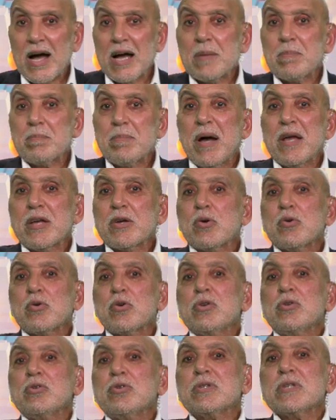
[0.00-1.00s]
And my
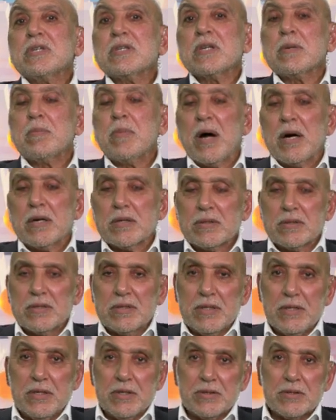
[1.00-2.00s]
concluding remark
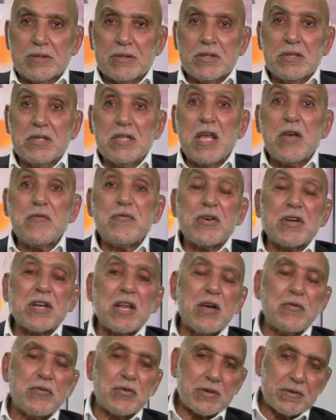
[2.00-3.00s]
is
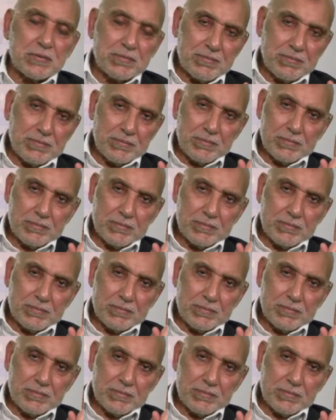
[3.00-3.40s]
never ever